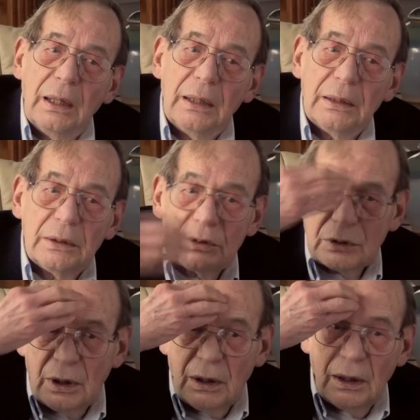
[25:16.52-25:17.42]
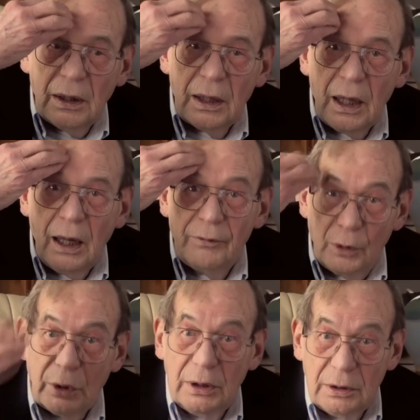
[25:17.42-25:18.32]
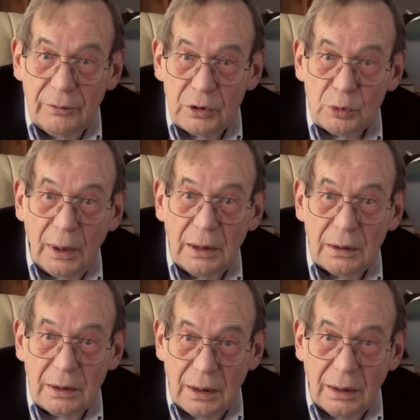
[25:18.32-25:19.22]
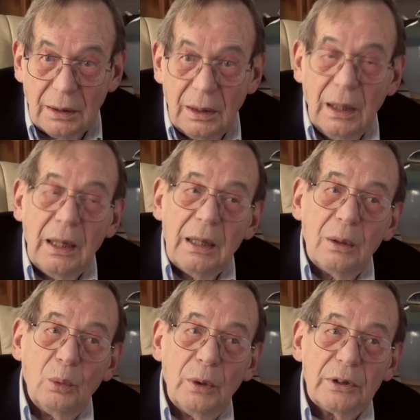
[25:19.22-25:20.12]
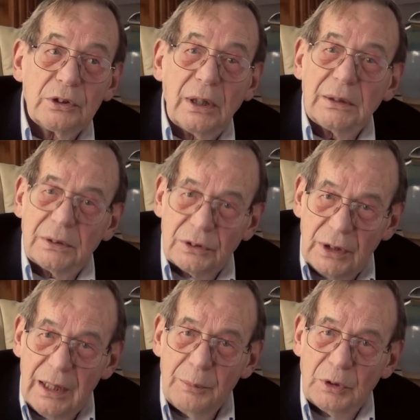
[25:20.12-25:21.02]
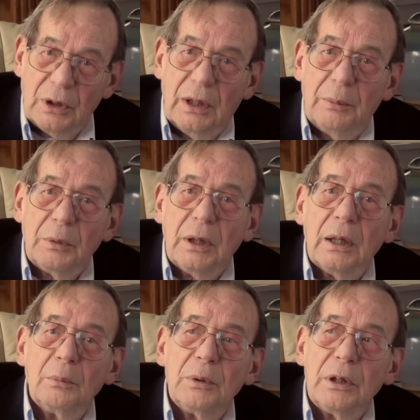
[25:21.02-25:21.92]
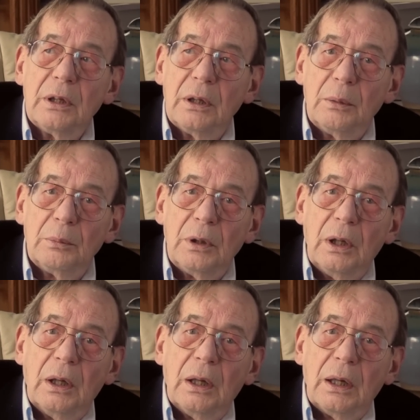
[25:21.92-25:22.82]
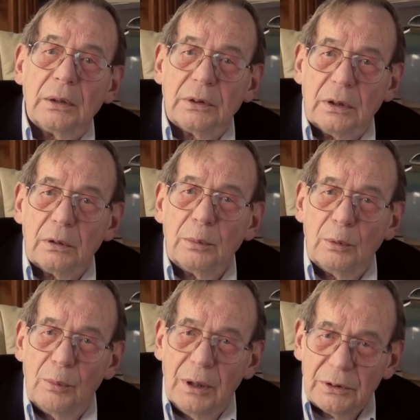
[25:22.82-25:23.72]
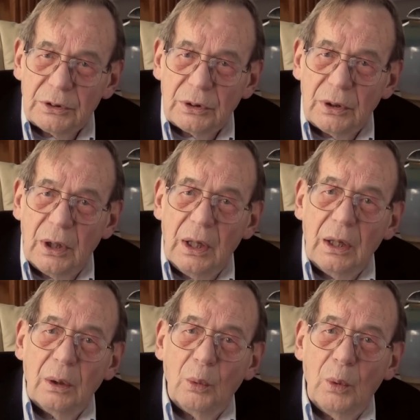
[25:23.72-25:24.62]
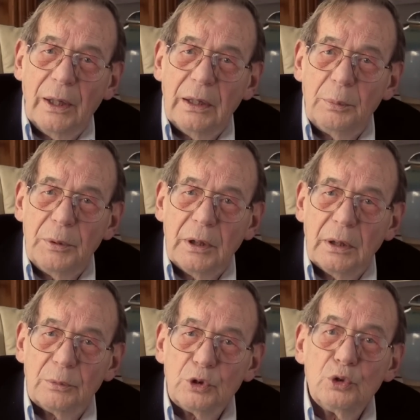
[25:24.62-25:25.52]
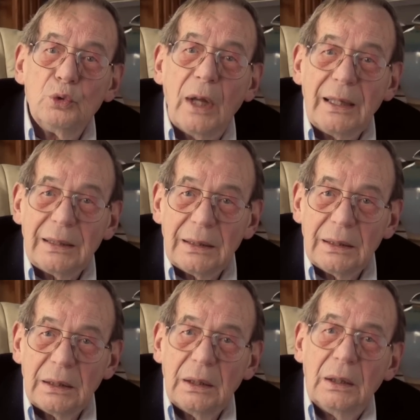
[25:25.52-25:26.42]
is a very individuated thing, which at the same time can become a terrible monster when it becomes united